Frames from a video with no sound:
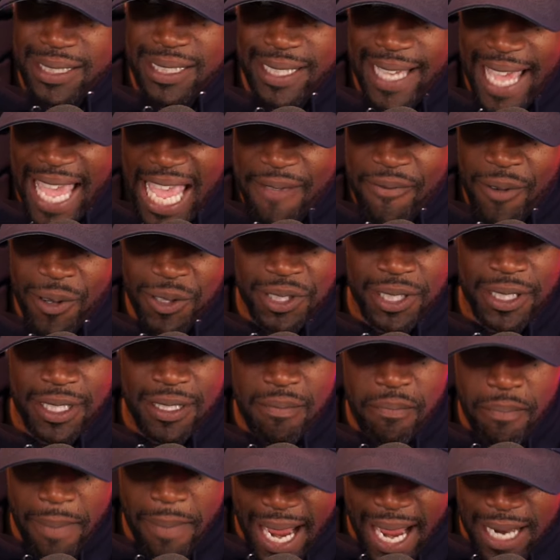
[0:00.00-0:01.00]
game versus
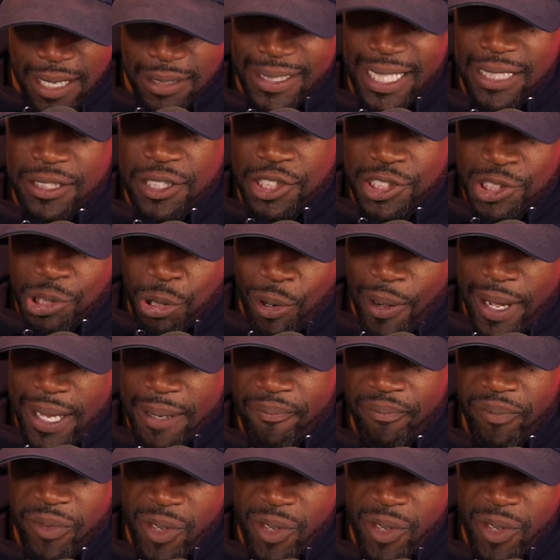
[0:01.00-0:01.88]
Commanders. Now, Detroit,